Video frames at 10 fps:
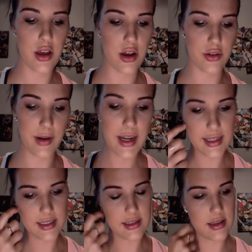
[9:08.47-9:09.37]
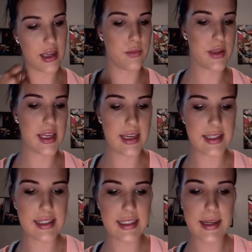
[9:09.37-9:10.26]
Alright, then with the
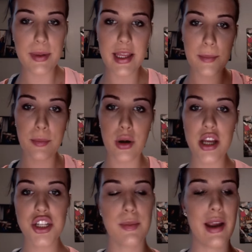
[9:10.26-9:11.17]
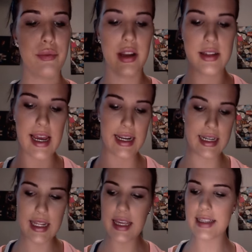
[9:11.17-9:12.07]
stippling brush by Real
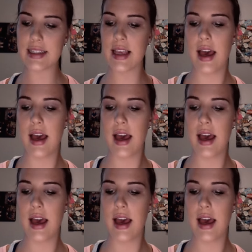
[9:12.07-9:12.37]
Techniques,